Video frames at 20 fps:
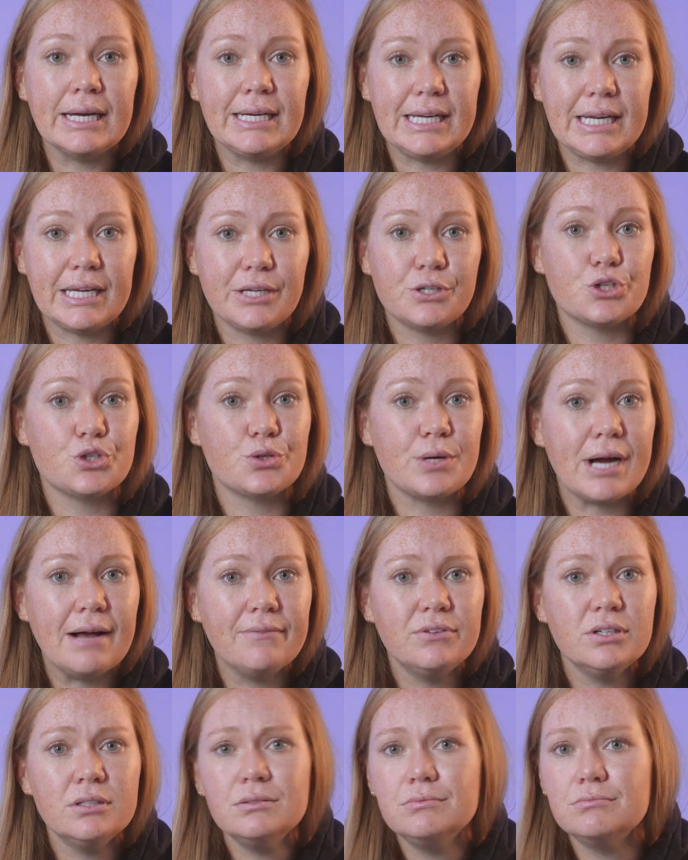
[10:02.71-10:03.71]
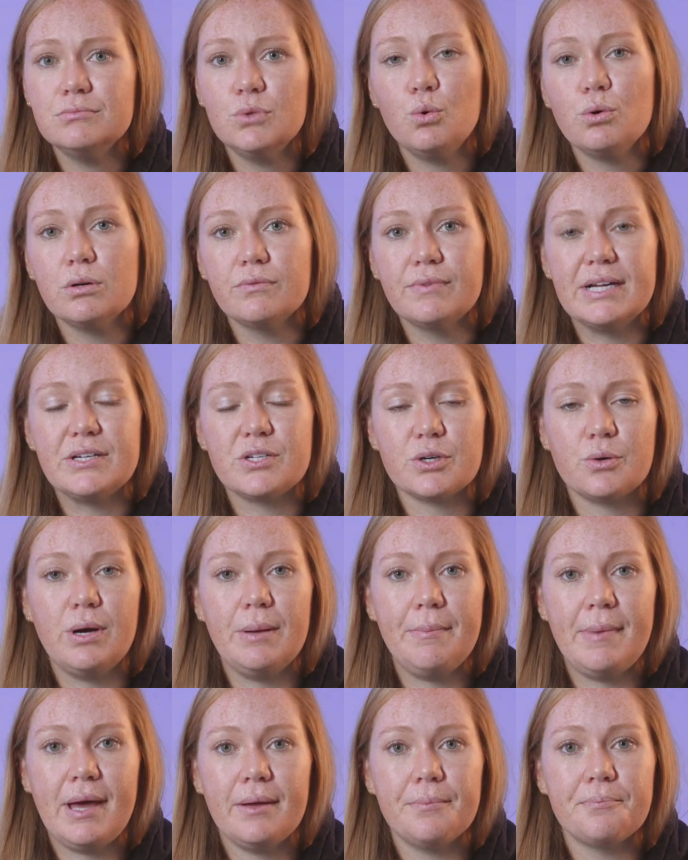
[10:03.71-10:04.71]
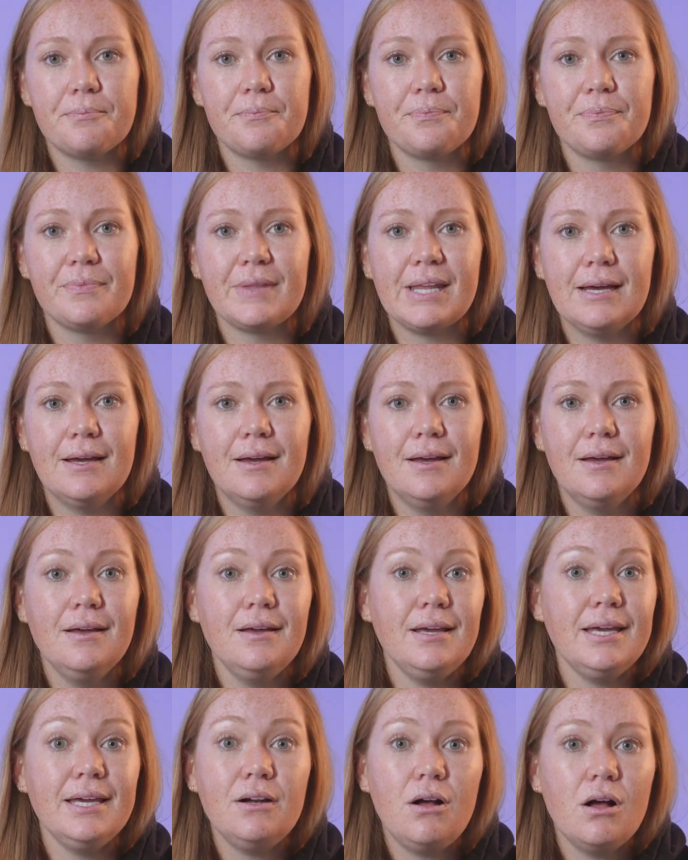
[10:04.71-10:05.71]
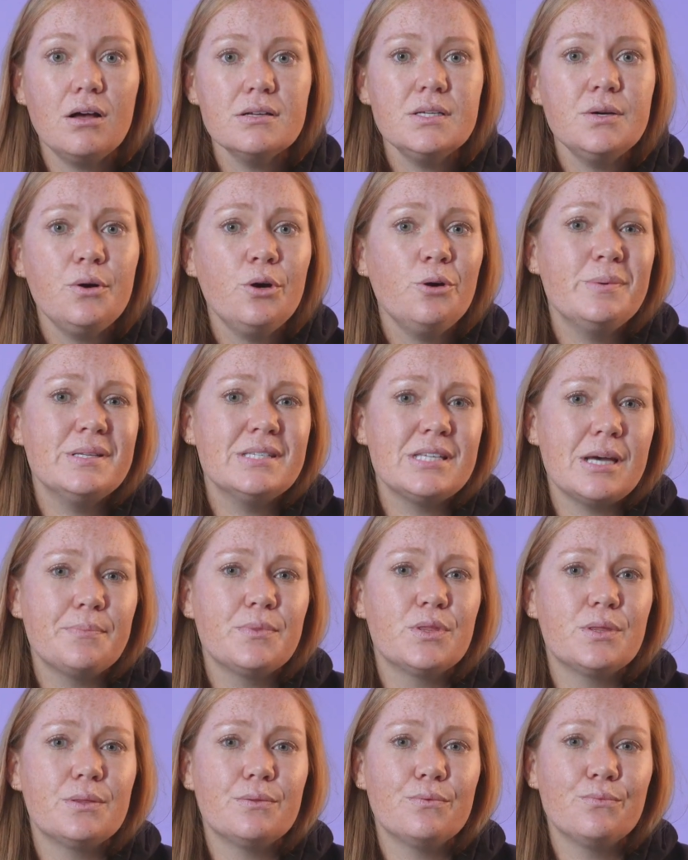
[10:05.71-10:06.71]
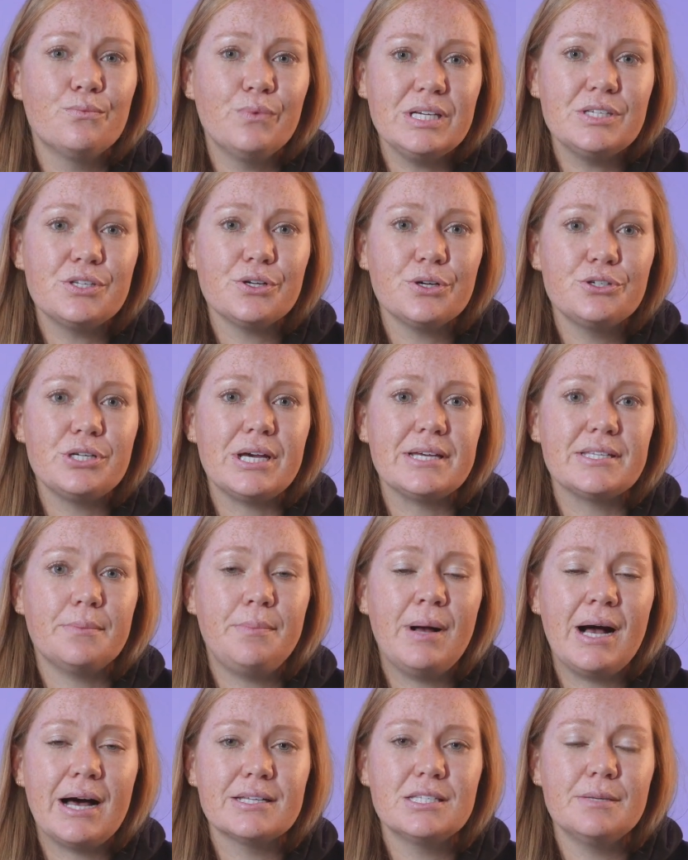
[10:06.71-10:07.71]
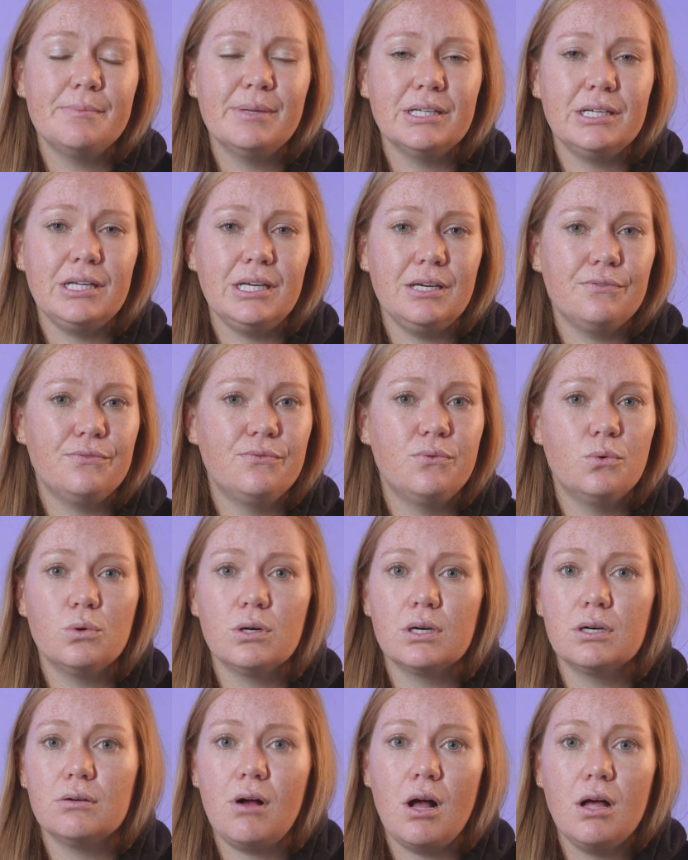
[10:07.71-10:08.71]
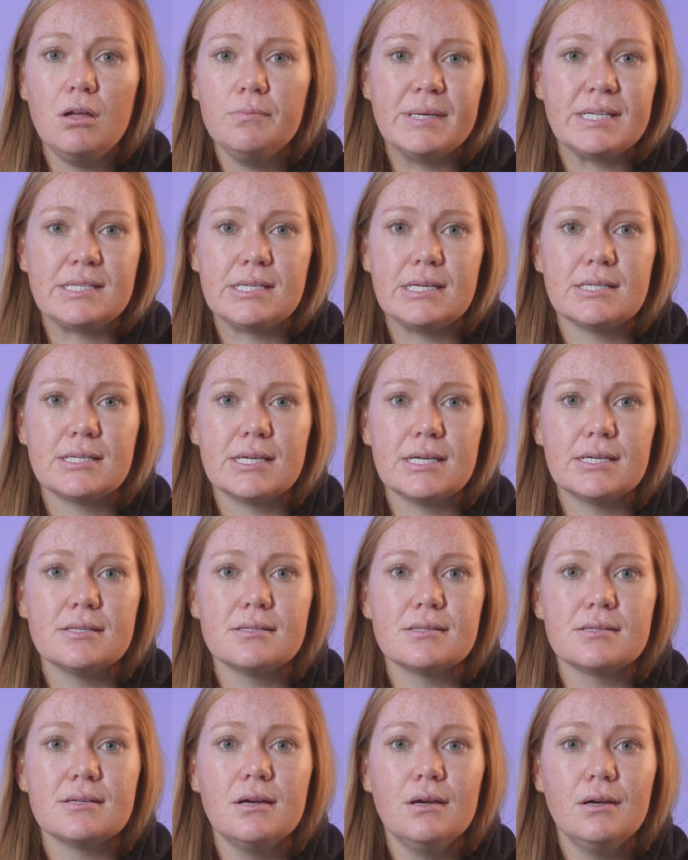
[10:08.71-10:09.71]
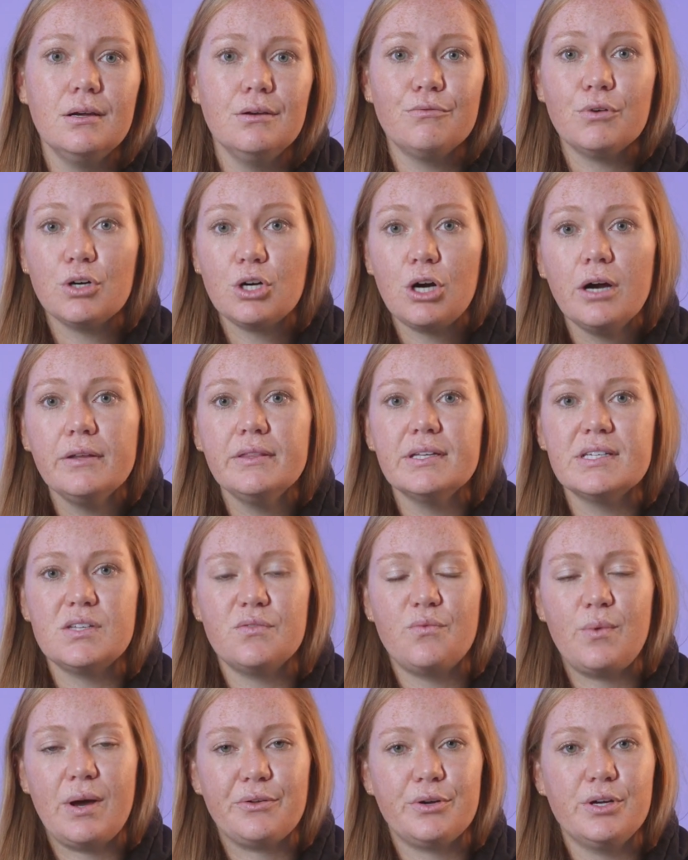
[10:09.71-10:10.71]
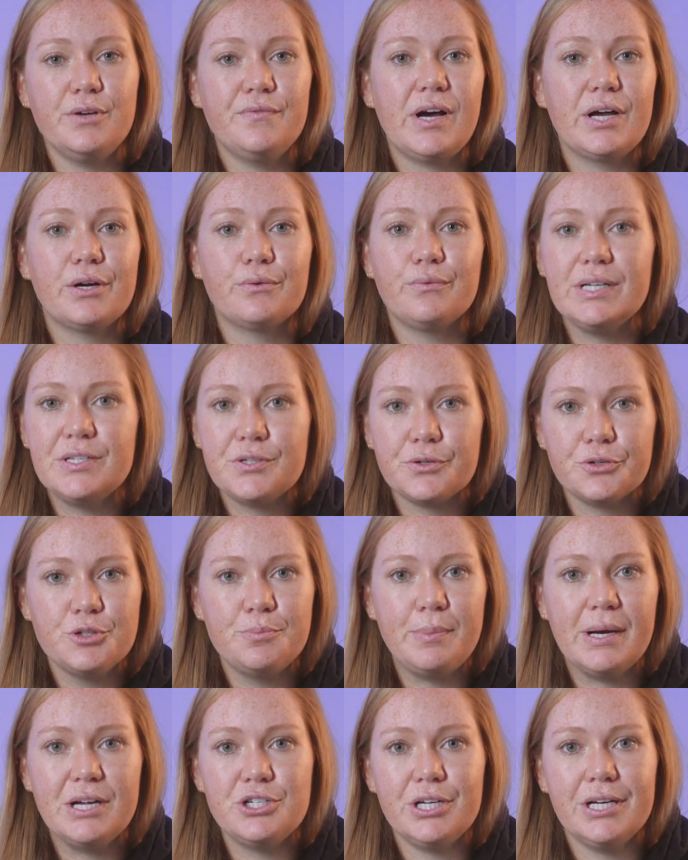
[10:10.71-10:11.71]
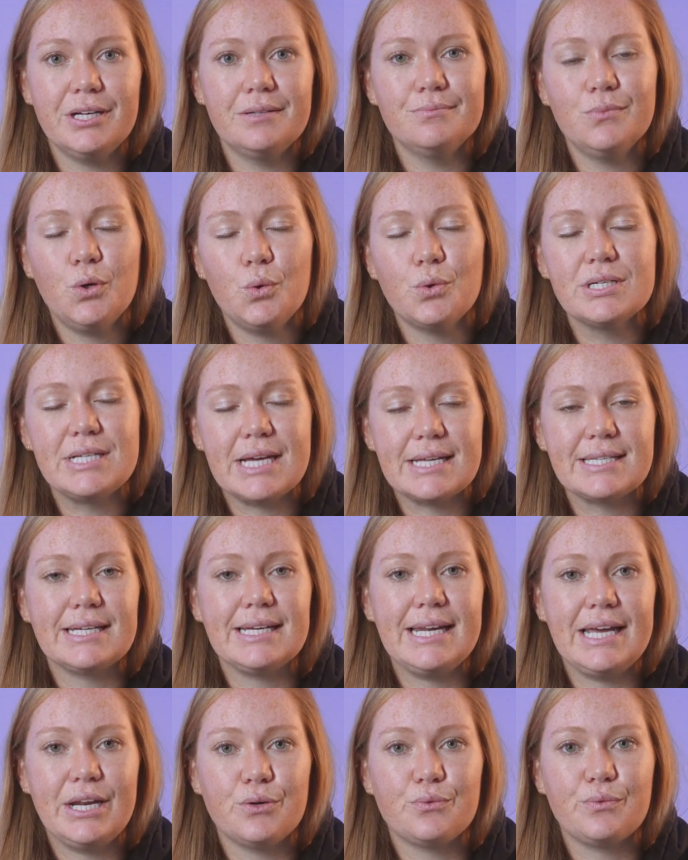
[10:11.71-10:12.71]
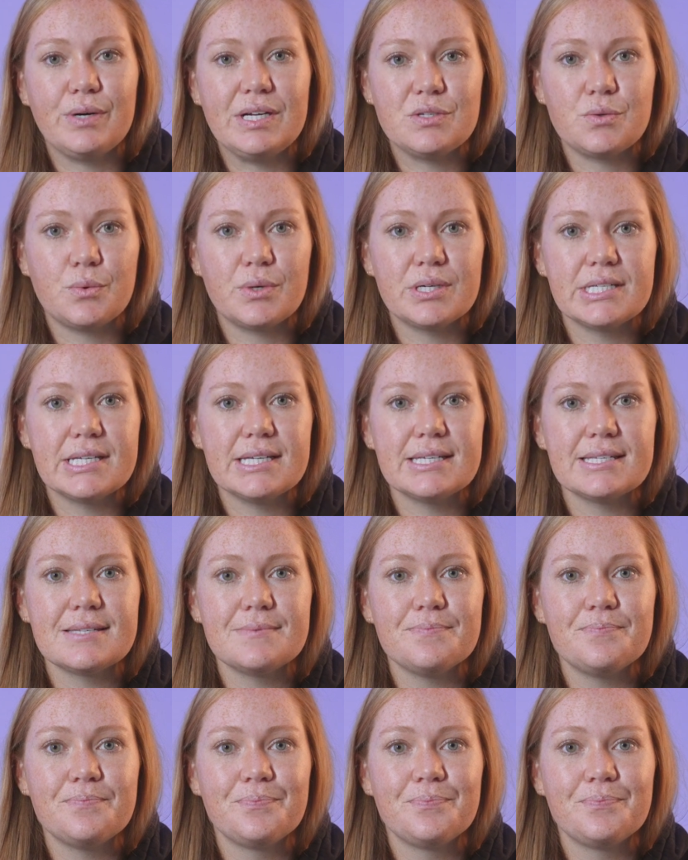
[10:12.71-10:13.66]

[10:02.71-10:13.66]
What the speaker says: needing to travel or rent equipment. It also opens up research as a possibility for all businesses, regardless of whether you've got a research budget or designated resources.